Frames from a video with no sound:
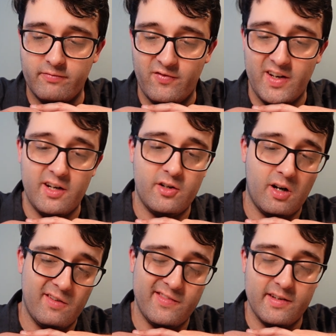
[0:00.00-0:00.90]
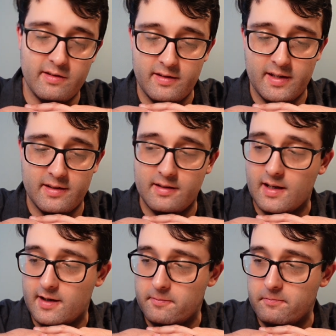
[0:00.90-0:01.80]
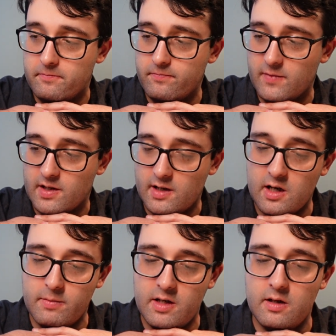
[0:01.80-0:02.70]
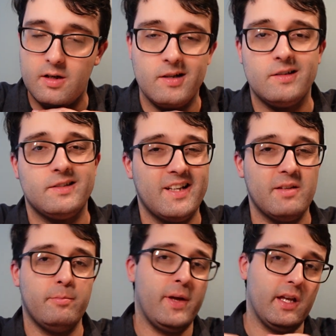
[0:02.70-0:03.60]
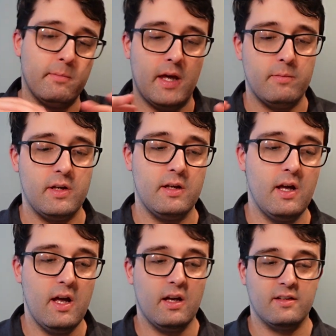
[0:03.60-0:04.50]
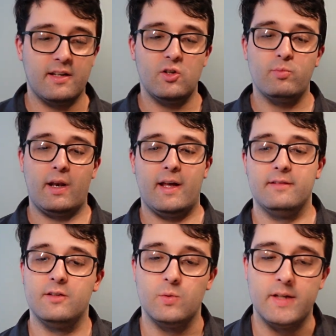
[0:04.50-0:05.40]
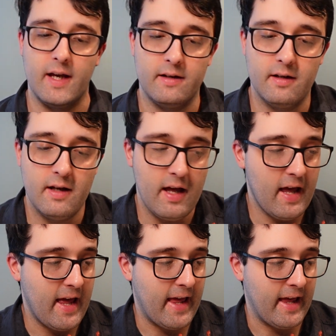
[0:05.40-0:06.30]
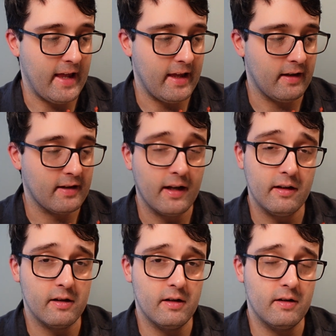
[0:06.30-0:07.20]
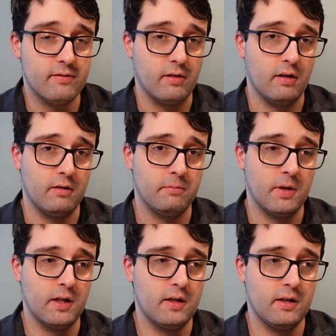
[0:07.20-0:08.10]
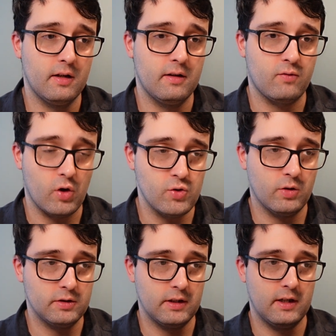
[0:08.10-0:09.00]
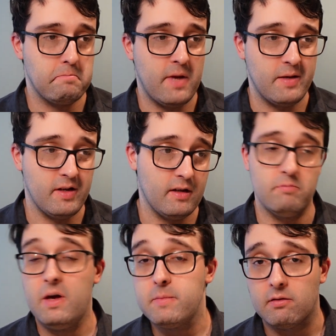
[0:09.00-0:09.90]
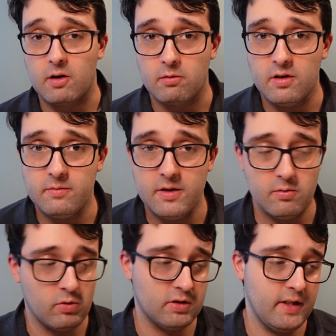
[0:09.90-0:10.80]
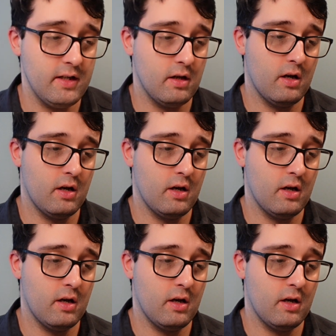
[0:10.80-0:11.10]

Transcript: finish off this this army. That's a big maybe, because I do plan to get a tank from Forge World, maybe around Christmas, we'll see.